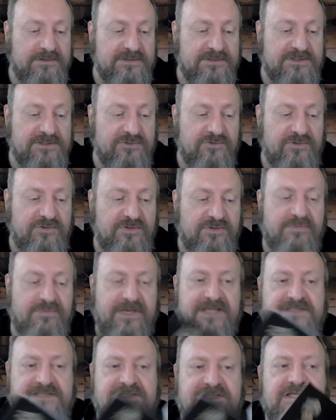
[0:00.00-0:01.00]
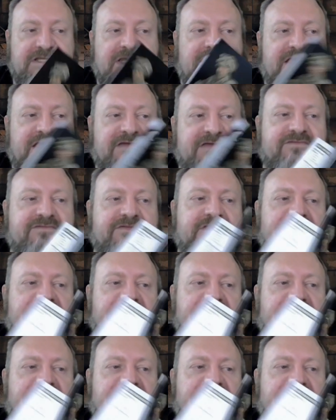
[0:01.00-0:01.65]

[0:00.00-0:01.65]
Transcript: So you basically have the